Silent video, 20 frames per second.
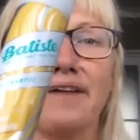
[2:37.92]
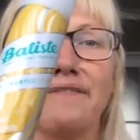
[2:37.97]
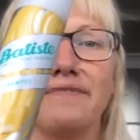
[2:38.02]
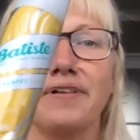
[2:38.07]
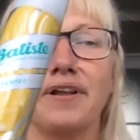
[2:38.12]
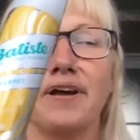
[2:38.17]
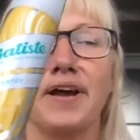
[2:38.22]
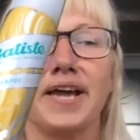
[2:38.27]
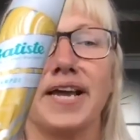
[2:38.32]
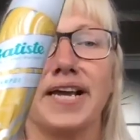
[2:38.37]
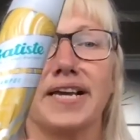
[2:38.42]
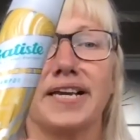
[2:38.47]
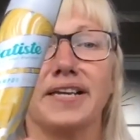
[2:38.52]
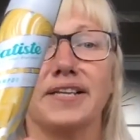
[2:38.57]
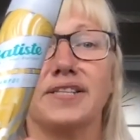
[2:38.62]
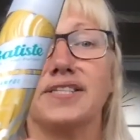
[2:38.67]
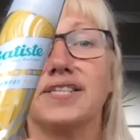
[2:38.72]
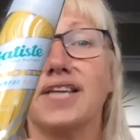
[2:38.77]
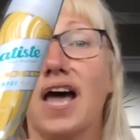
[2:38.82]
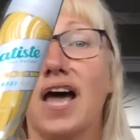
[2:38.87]
like
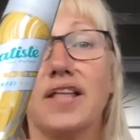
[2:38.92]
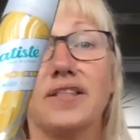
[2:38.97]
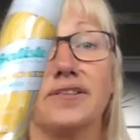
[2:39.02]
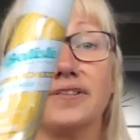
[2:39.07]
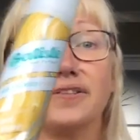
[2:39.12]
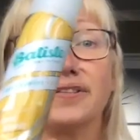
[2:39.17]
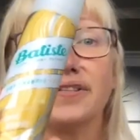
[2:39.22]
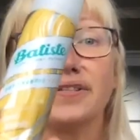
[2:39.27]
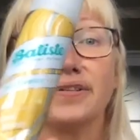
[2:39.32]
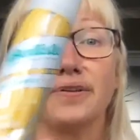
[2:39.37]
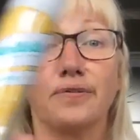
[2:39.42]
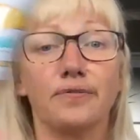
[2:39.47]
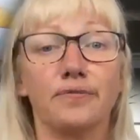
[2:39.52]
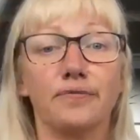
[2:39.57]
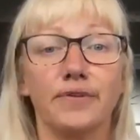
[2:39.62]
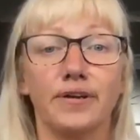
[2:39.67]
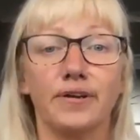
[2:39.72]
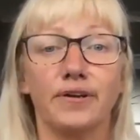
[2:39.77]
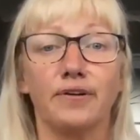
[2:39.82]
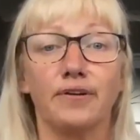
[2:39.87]
tons of
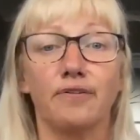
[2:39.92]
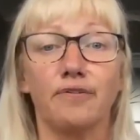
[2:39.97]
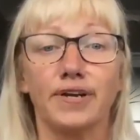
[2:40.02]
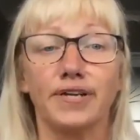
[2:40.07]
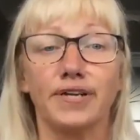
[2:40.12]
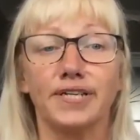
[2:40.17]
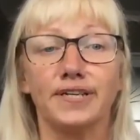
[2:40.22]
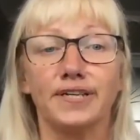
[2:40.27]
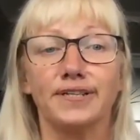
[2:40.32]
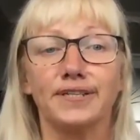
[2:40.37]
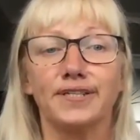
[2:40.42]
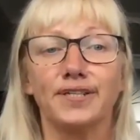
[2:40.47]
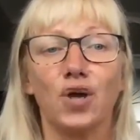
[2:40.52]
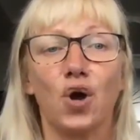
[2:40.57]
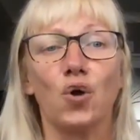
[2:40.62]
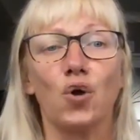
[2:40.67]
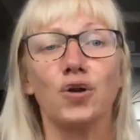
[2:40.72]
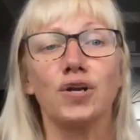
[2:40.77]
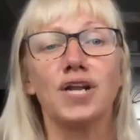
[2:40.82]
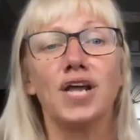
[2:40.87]
ingredients
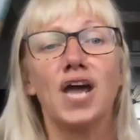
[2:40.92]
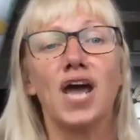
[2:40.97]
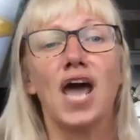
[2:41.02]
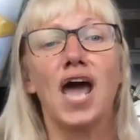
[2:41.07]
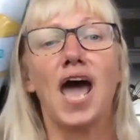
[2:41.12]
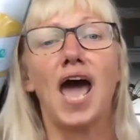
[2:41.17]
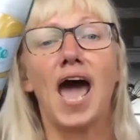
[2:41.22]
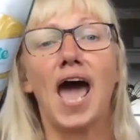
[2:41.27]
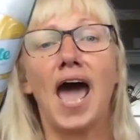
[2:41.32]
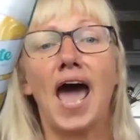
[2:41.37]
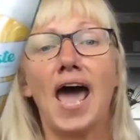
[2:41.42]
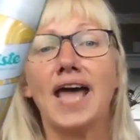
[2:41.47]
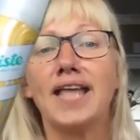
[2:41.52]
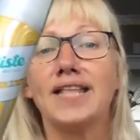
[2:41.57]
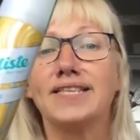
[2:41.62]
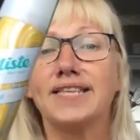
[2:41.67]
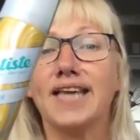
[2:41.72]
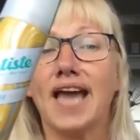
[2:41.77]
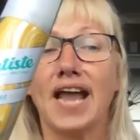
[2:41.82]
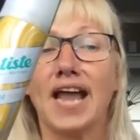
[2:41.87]
on,
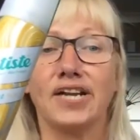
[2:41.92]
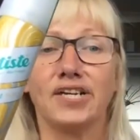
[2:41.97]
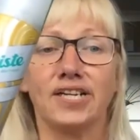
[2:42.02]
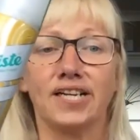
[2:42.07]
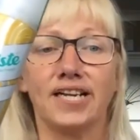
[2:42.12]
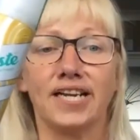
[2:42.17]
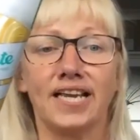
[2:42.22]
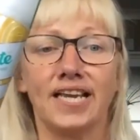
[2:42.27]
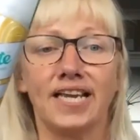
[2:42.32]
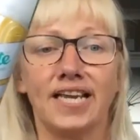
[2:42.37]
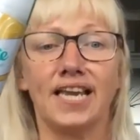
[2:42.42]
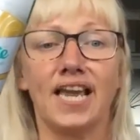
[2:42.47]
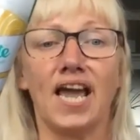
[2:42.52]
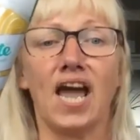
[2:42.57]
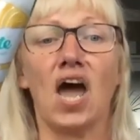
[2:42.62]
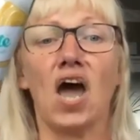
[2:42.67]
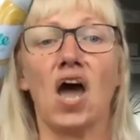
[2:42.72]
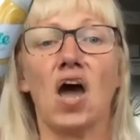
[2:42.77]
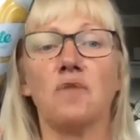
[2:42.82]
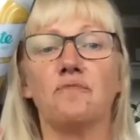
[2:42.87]
and actually
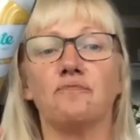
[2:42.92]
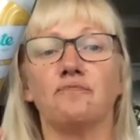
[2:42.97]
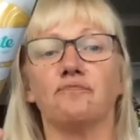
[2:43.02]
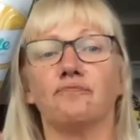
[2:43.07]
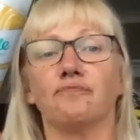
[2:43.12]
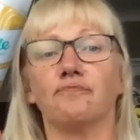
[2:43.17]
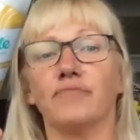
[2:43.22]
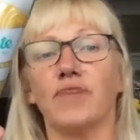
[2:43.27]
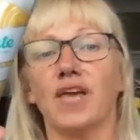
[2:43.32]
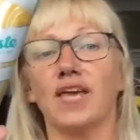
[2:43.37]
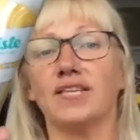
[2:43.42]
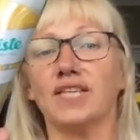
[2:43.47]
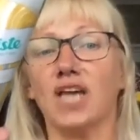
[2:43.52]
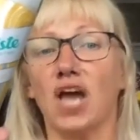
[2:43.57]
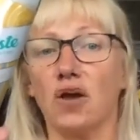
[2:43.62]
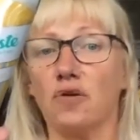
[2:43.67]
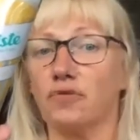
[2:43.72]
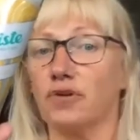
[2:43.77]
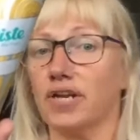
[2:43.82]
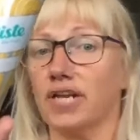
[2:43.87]
there's
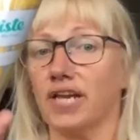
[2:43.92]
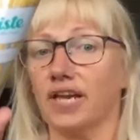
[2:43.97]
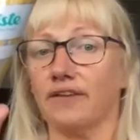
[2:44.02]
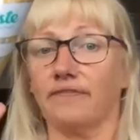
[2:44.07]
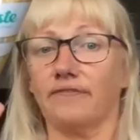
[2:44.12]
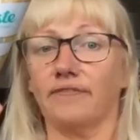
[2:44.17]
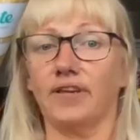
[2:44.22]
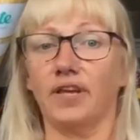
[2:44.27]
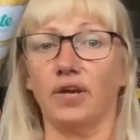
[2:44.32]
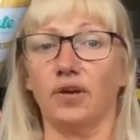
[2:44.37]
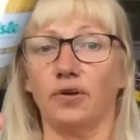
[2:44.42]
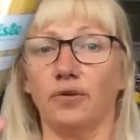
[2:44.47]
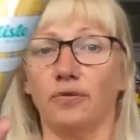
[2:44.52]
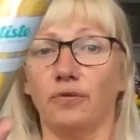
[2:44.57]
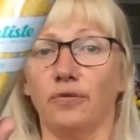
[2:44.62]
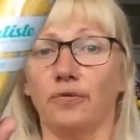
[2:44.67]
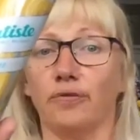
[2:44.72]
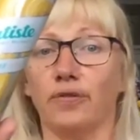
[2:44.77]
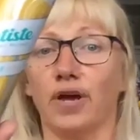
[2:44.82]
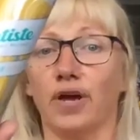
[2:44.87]
only a few
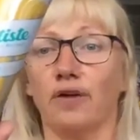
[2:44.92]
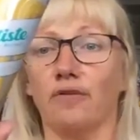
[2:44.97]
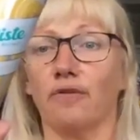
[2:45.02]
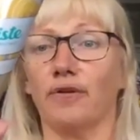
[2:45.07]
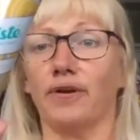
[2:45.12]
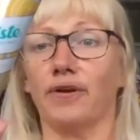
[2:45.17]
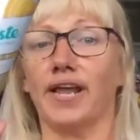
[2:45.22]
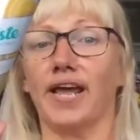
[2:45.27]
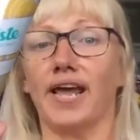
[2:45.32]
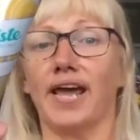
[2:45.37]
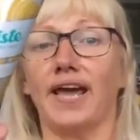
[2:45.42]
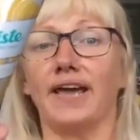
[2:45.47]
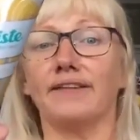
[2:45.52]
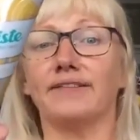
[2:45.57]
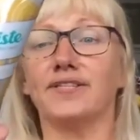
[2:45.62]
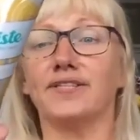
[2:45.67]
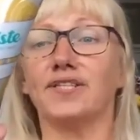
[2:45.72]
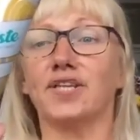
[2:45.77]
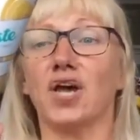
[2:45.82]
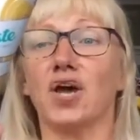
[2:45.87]
that are on there.
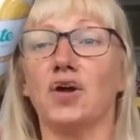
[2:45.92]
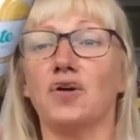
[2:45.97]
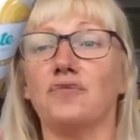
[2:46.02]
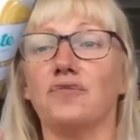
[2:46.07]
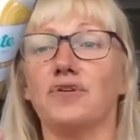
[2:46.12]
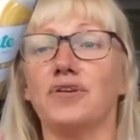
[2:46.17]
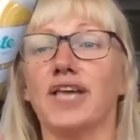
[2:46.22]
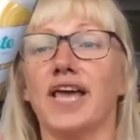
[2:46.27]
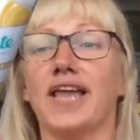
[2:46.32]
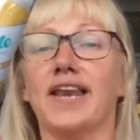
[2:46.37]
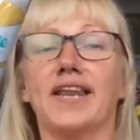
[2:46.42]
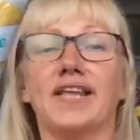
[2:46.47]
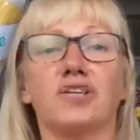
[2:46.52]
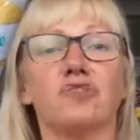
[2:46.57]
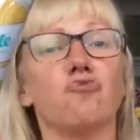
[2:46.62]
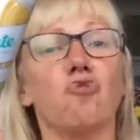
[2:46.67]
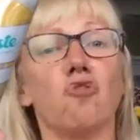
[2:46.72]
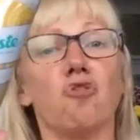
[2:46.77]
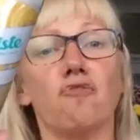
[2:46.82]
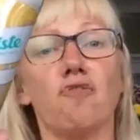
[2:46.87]
So, and it's
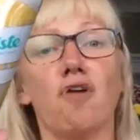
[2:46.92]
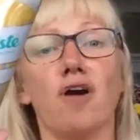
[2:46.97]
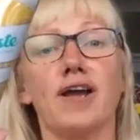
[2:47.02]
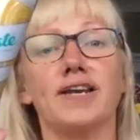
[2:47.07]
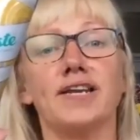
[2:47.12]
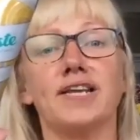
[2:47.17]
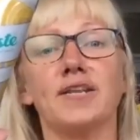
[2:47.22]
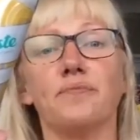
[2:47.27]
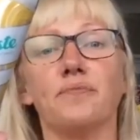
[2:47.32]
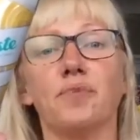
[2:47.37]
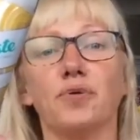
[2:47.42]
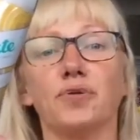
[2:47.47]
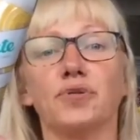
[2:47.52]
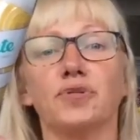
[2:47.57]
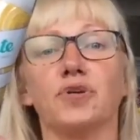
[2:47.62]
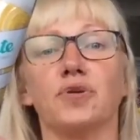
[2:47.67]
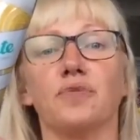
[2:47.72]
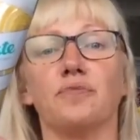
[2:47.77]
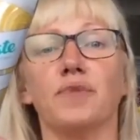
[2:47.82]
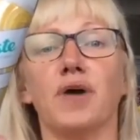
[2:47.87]
right near the
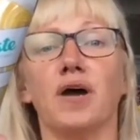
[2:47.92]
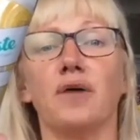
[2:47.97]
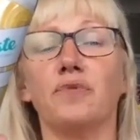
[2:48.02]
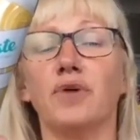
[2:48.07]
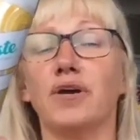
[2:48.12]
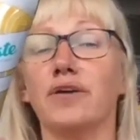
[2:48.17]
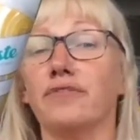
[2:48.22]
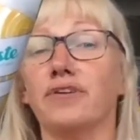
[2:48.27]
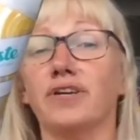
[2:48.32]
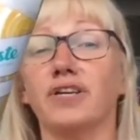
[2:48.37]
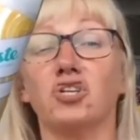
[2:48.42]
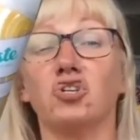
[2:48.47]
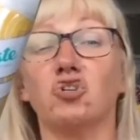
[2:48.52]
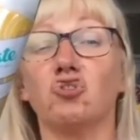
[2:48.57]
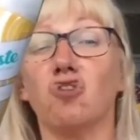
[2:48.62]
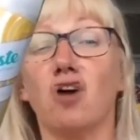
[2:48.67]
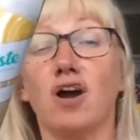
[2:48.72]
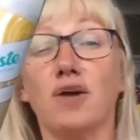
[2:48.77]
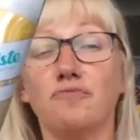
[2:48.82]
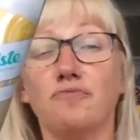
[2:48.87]
bottom. I'm not even gonna
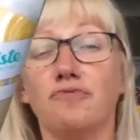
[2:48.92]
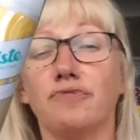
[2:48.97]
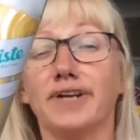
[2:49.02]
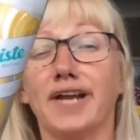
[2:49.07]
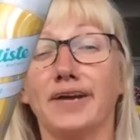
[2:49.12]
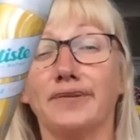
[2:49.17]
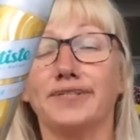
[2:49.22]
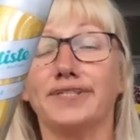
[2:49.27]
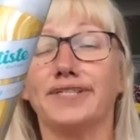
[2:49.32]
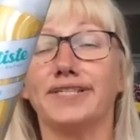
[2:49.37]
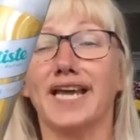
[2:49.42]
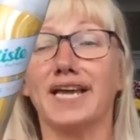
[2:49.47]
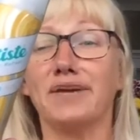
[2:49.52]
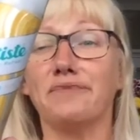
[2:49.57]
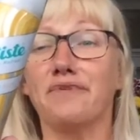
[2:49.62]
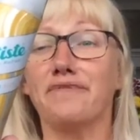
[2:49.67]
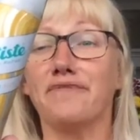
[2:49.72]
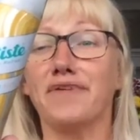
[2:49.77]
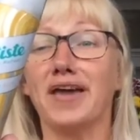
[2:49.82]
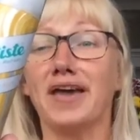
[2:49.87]
try and pronounce the name
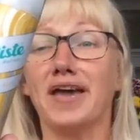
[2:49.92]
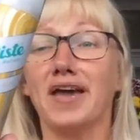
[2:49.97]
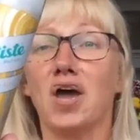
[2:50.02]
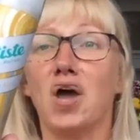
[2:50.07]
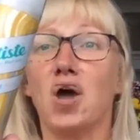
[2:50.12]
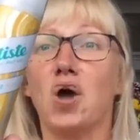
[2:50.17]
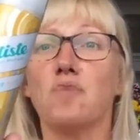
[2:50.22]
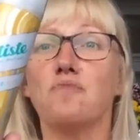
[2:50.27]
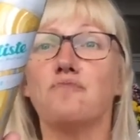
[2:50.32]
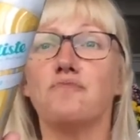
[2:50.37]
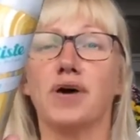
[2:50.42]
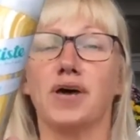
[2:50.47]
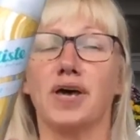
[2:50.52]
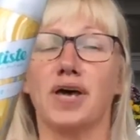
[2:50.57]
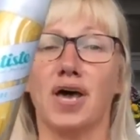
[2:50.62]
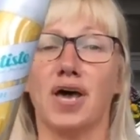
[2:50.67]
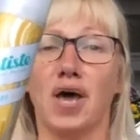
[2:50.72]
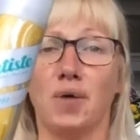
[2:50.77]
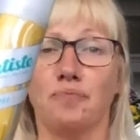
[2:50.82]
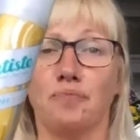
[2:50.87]
of it, but
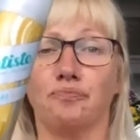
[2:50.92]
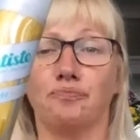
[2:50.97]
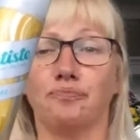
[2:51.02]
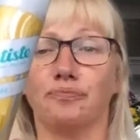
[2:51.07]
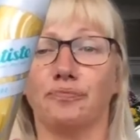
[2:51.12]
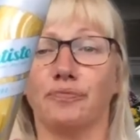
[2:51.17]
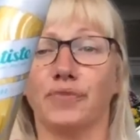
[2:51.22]
I'll